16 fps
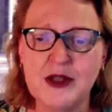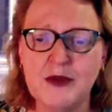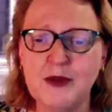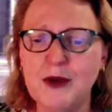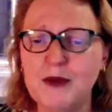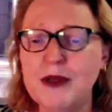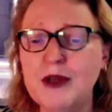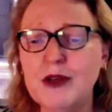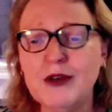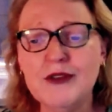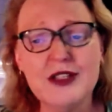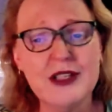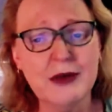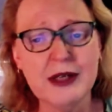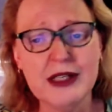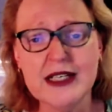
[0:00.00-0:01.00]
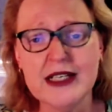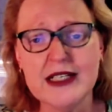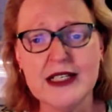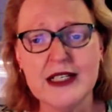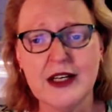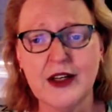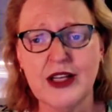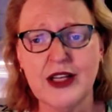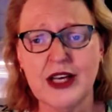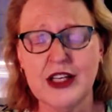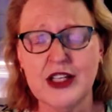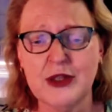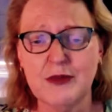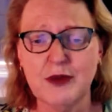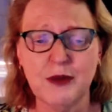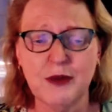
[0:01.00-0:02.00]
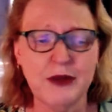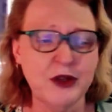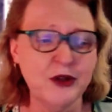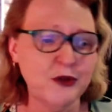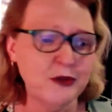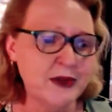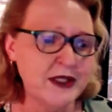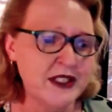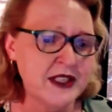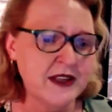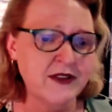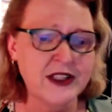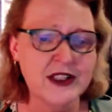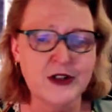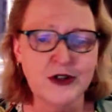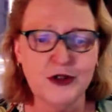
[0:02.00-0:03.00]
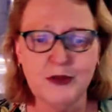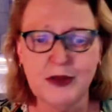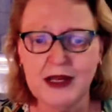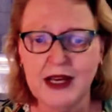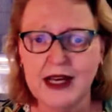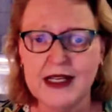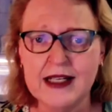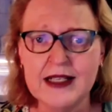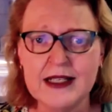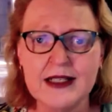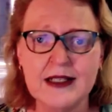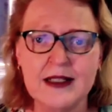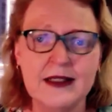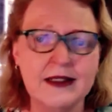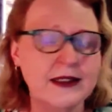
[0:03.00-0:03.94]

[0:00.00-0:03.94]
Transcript: of the property. Look, if somebody doesn't know the age of the property, it could be 70s, could be 80s.